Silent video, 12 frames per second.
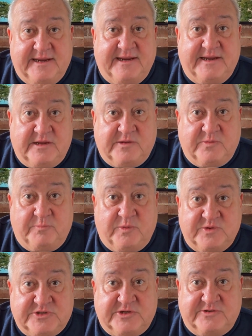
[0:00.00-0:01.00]
A new
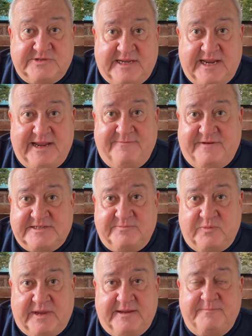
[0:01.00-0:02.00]
report shows their efforts have
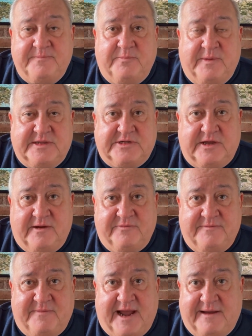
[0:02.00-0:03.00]
already reached
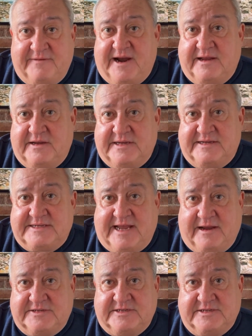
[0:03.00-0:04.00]
over
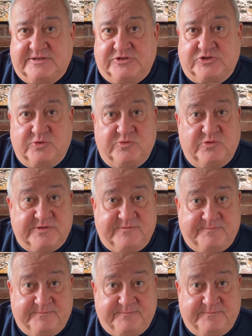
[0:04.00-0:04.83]
500,000 children.